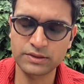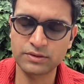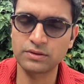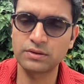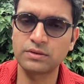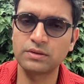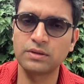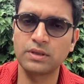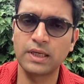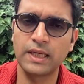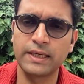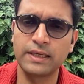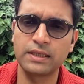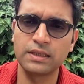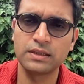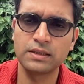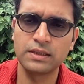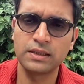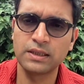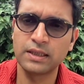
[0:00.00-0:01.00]
So like
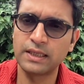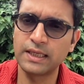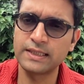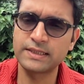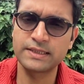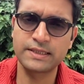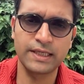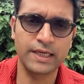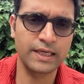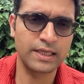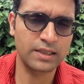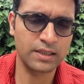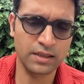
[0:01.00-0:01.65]
let's take